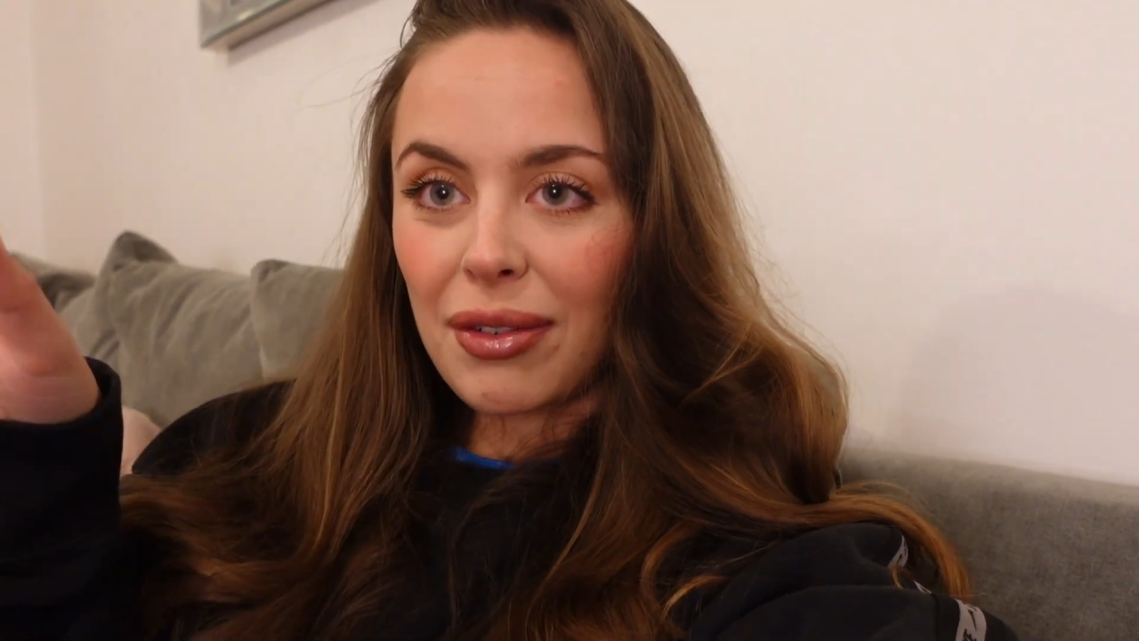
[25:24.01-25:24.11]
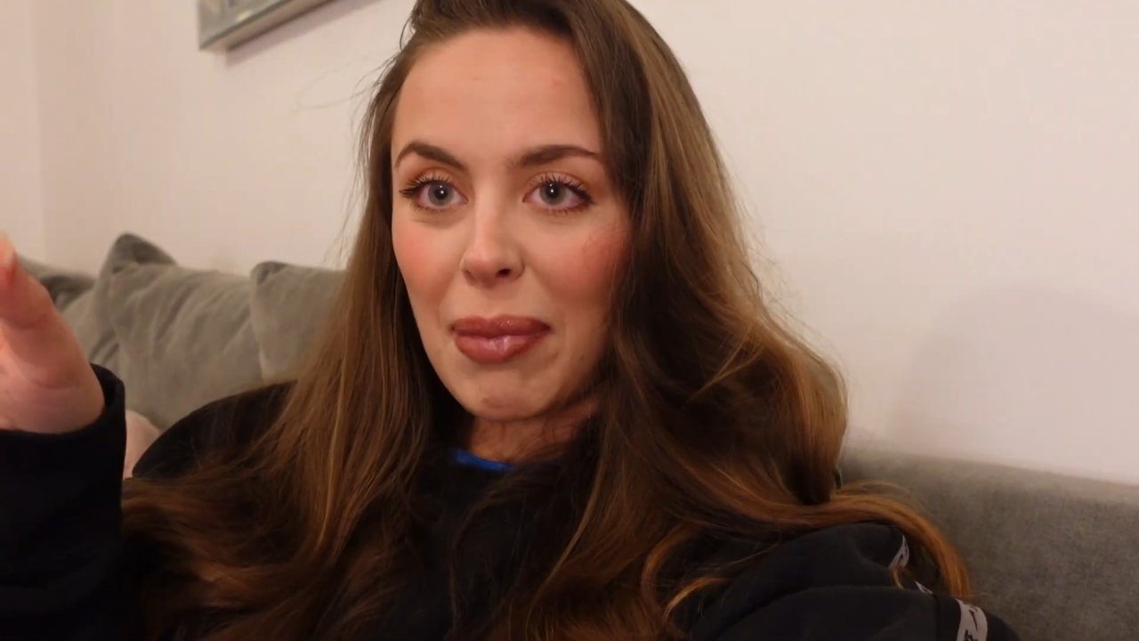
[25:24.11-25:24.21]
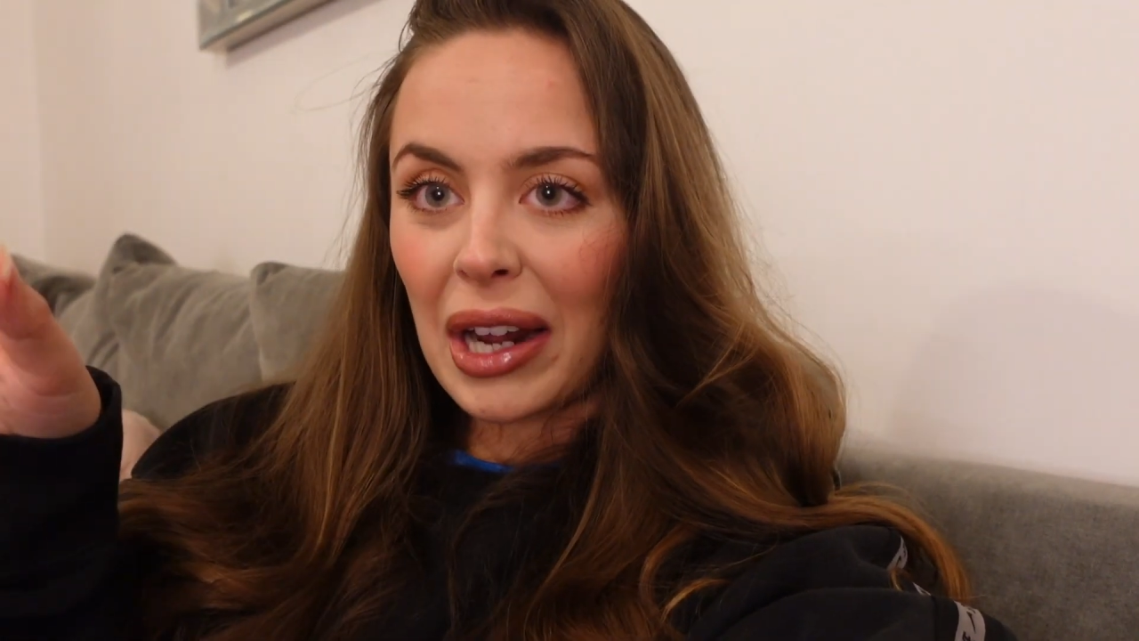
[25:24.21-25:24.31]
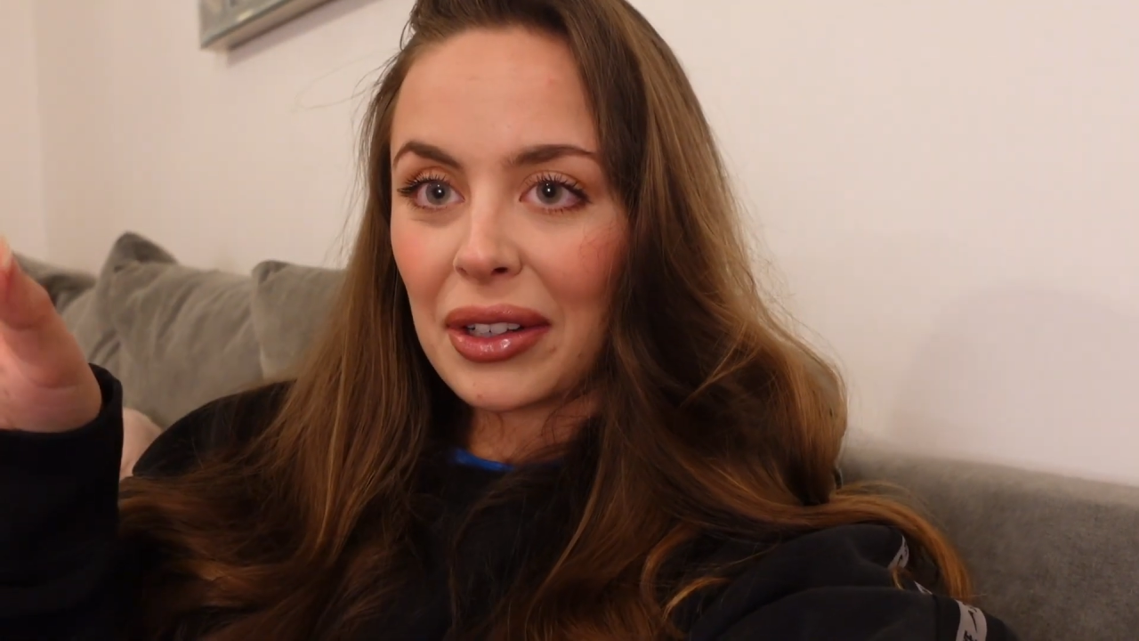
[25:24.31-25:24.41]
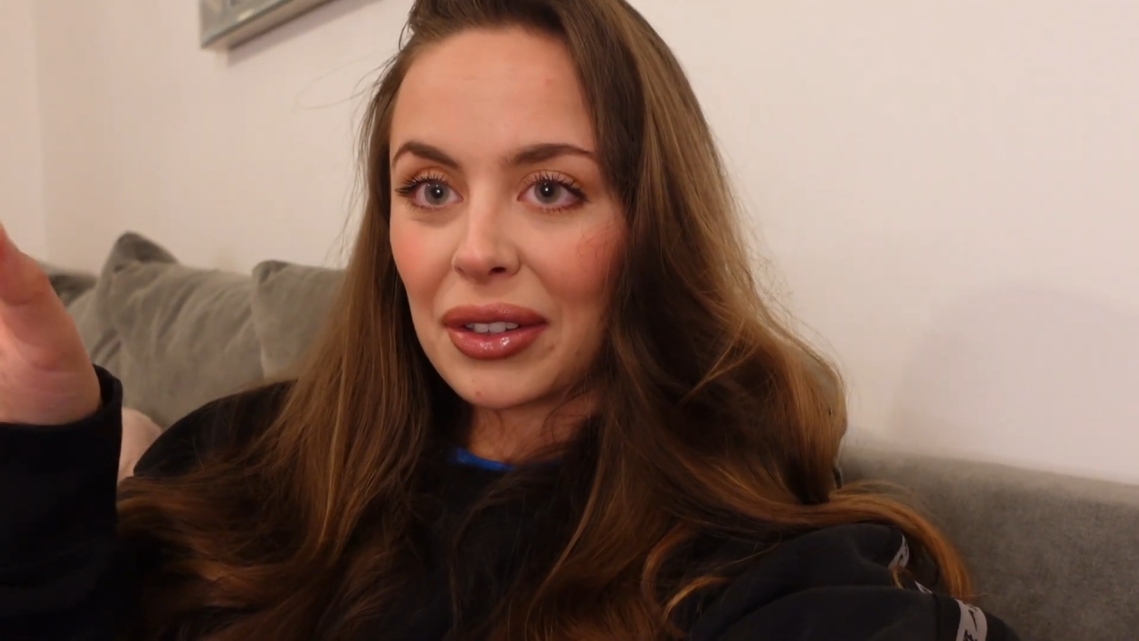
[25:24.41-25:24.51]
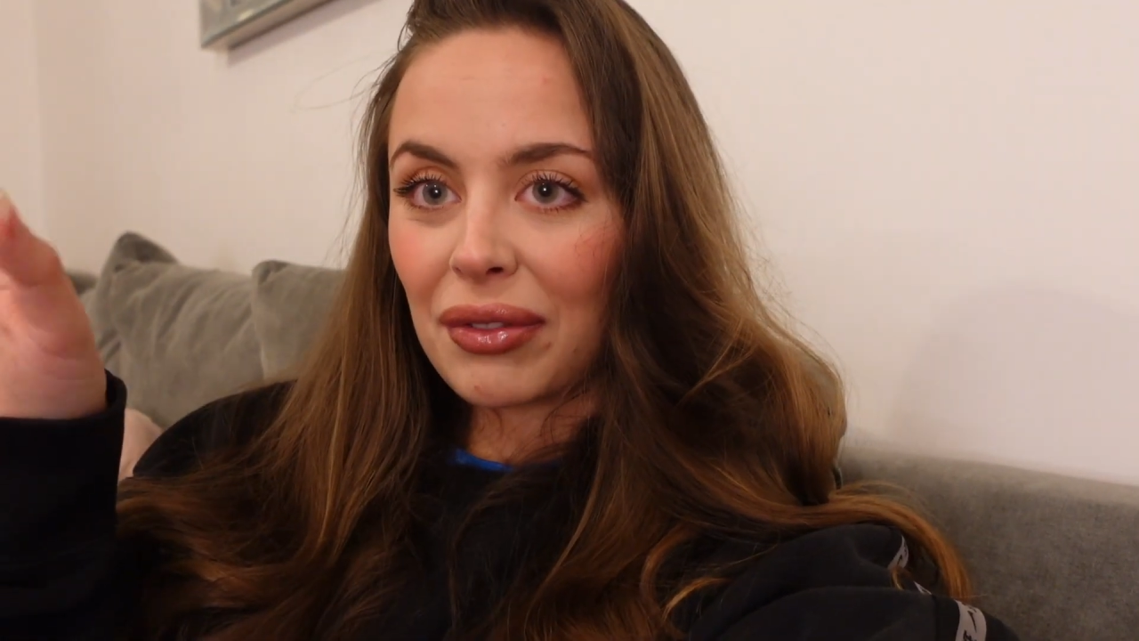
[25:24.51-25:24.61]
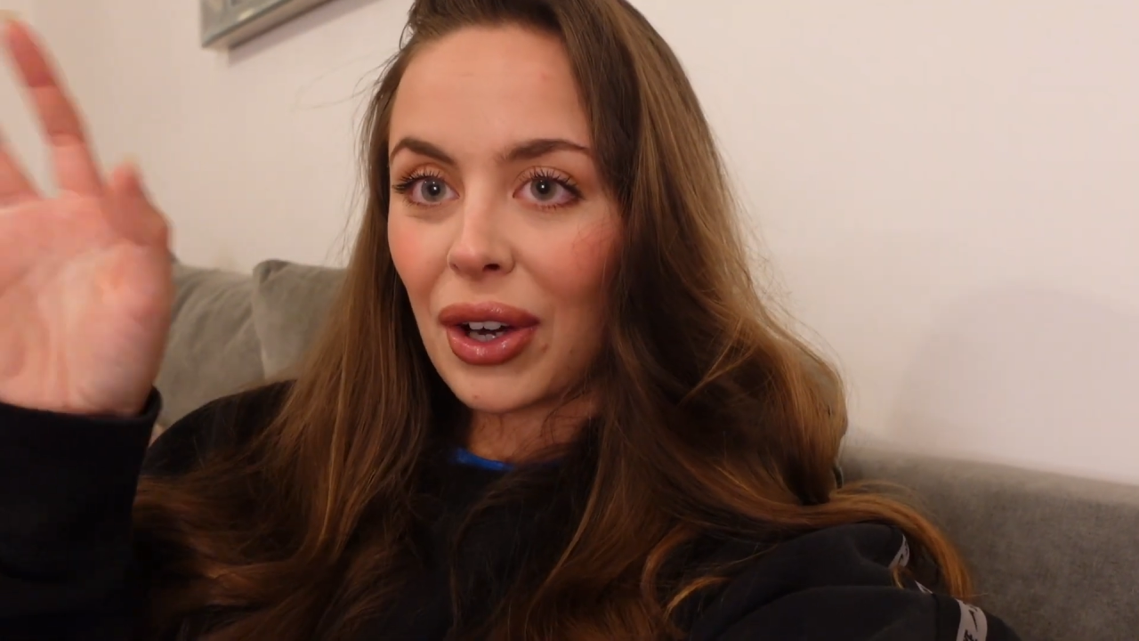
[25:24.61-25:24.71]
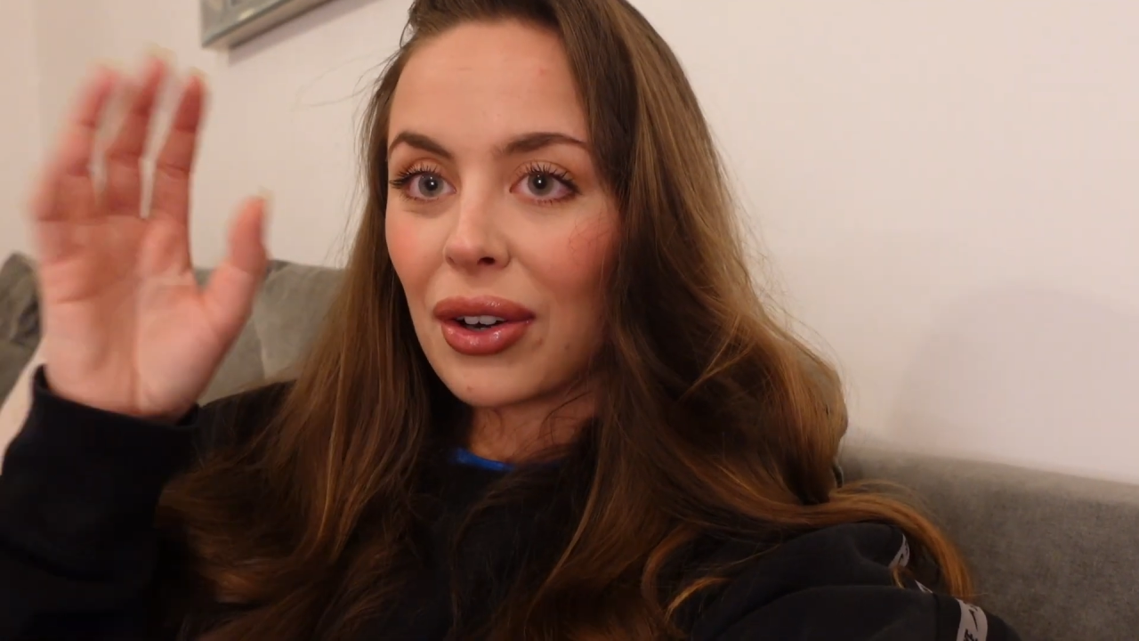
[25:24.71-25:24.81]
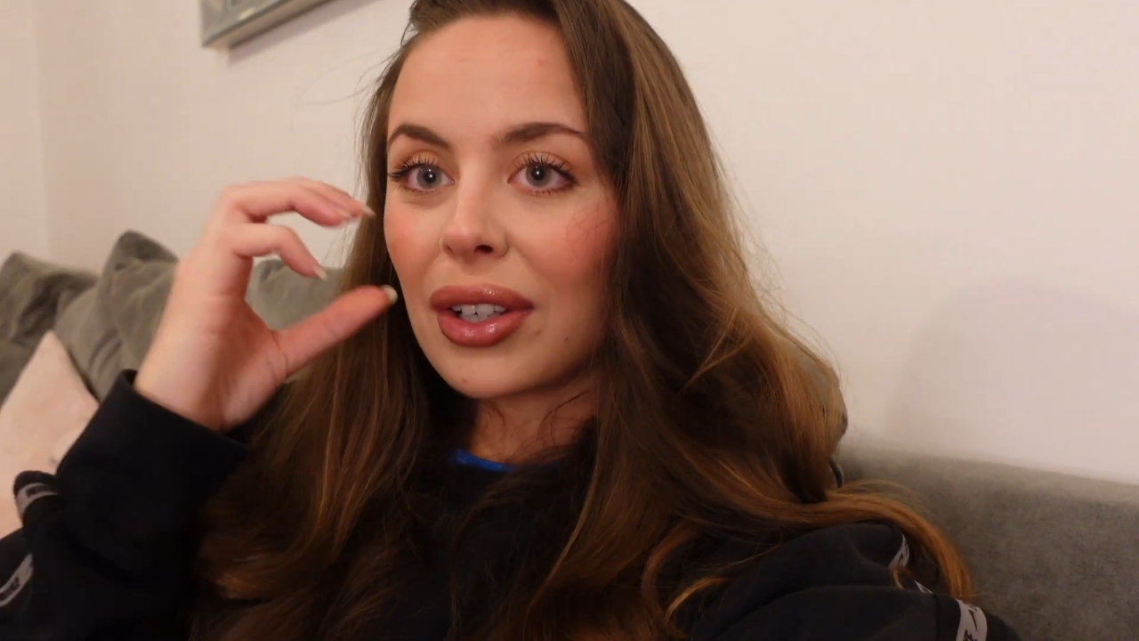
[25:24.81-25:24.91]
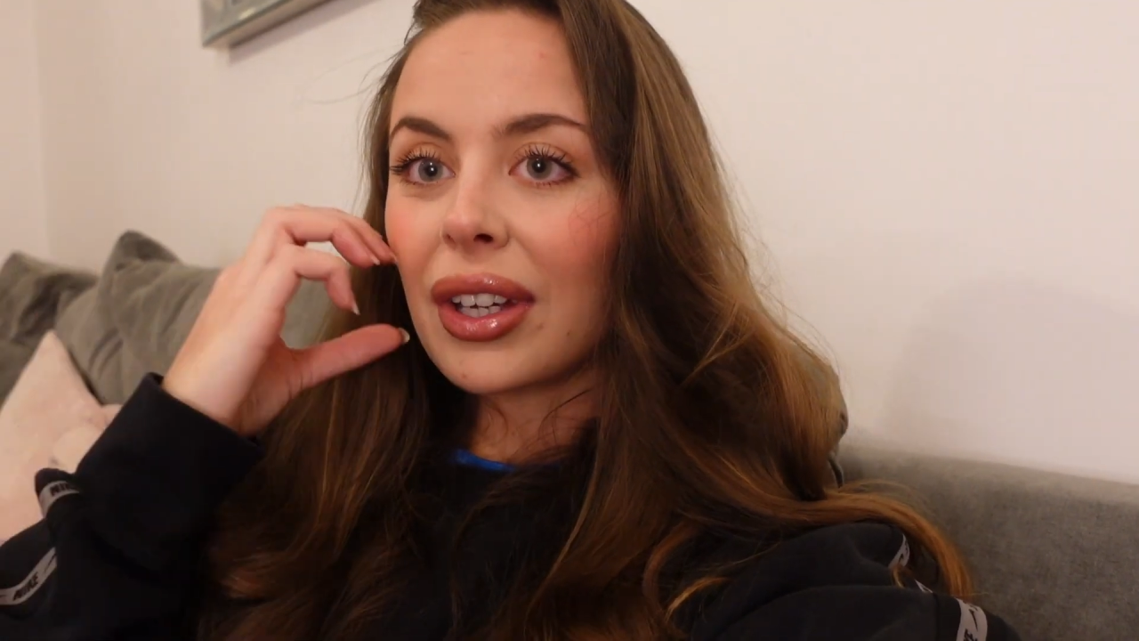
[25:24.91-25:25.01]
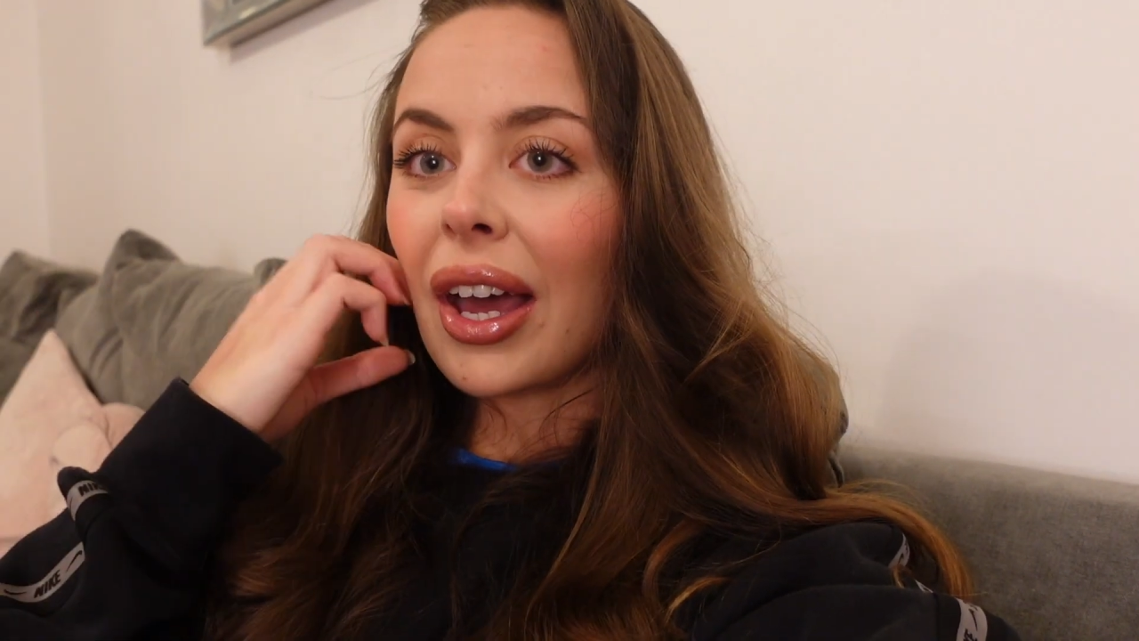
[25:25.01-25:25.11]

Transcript: abandoned the vlog.